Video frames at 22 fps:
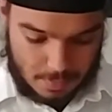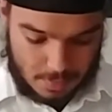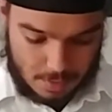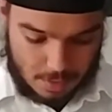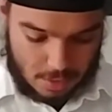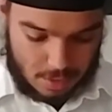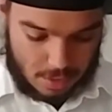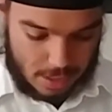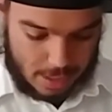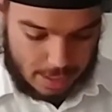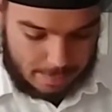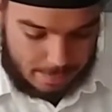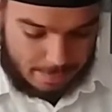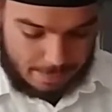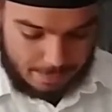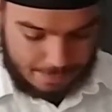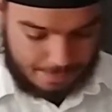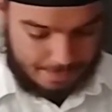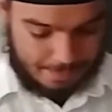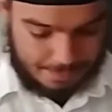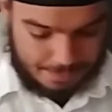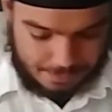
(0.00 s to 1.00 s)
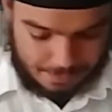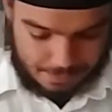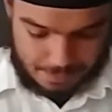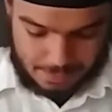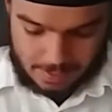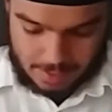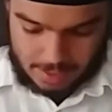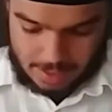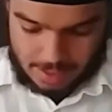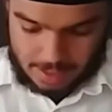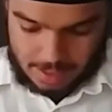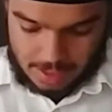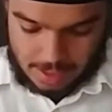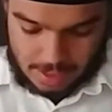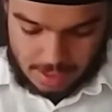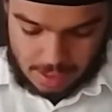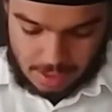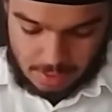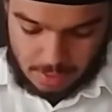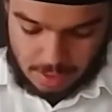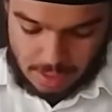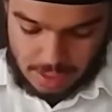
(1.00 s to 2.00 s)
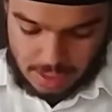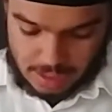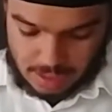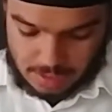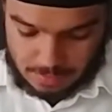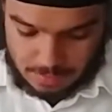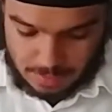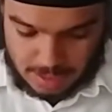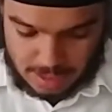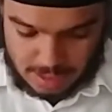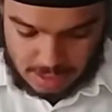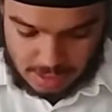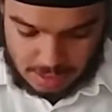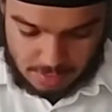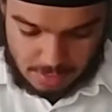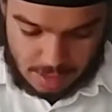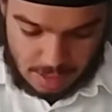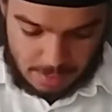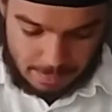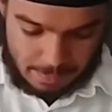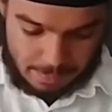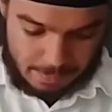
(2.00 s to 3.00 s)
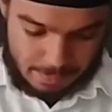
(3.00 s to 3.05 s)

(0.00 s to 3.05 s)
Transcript: Okay. Now we're gonna get some plastic wrap.